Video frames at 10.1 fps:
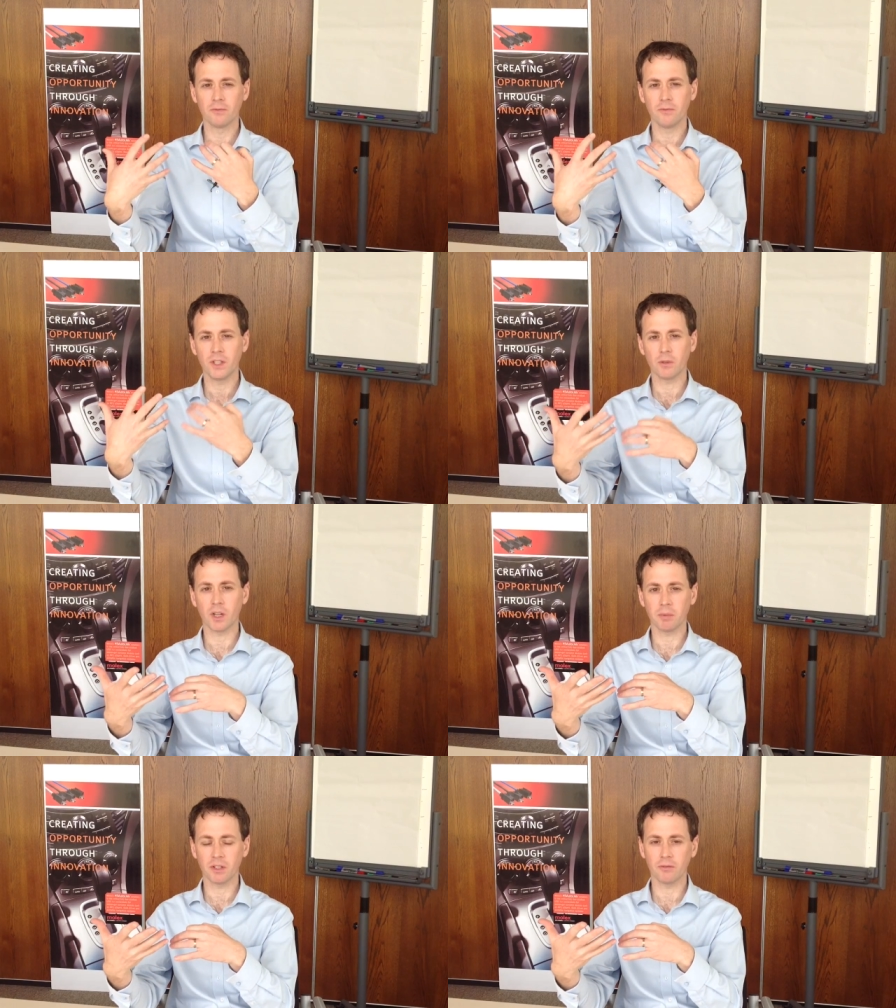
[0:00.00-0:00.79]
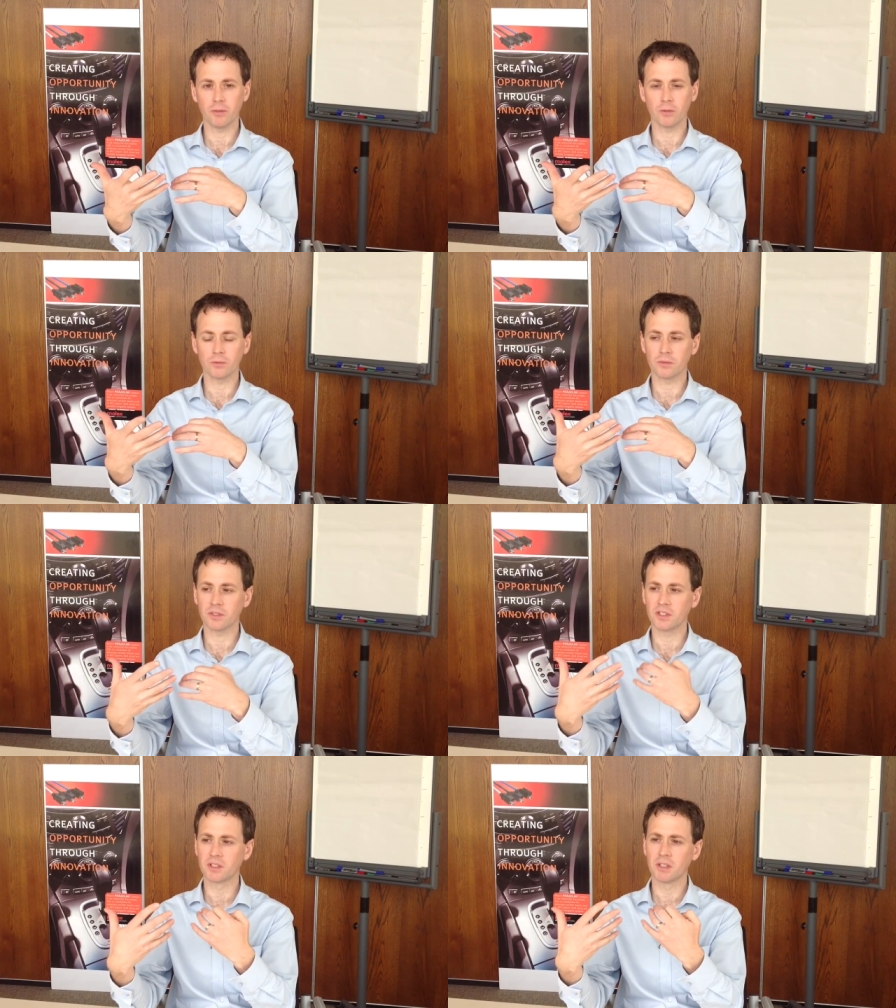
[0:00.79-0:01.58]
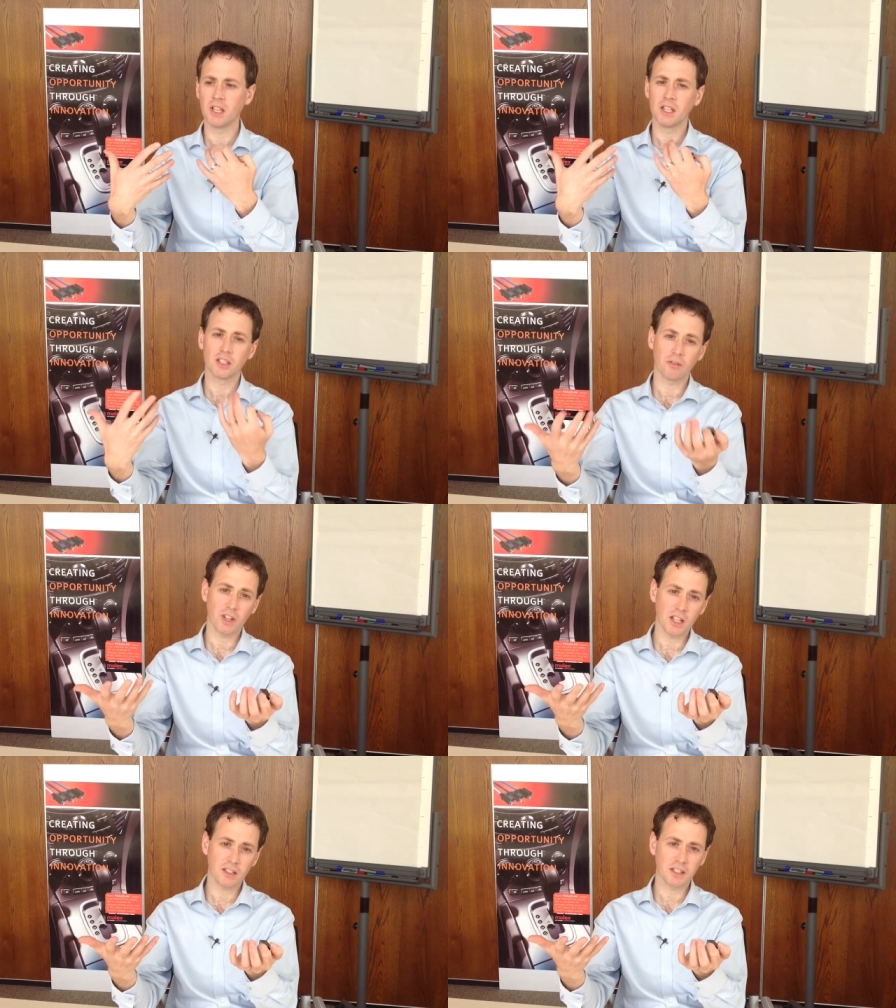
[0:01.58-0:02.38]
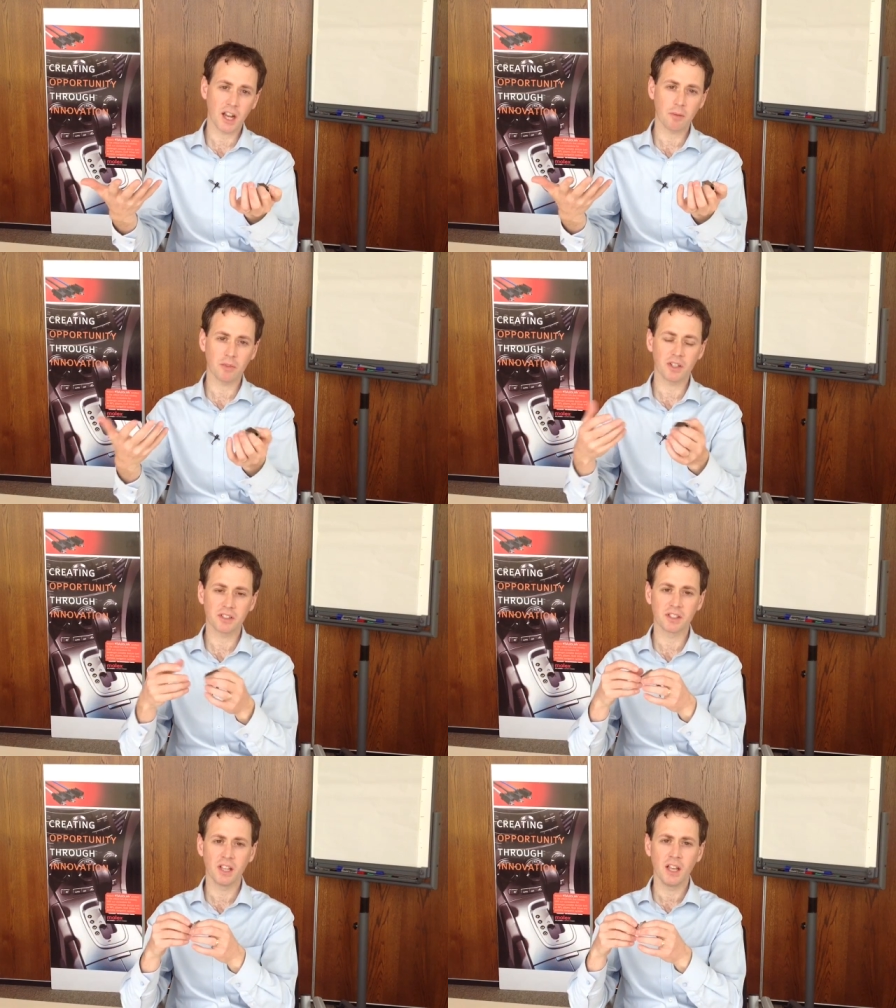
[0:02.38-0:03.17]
V O I P phones, surveillance cameras,